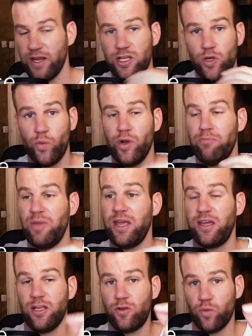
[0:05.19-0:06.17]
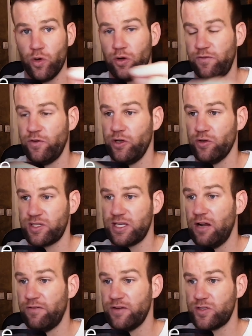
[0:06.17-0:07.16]
and you will make it work for
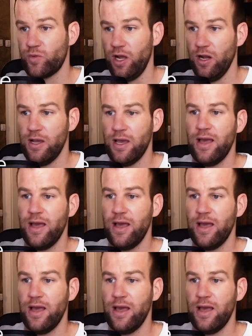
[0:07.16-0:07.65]
yourself as well.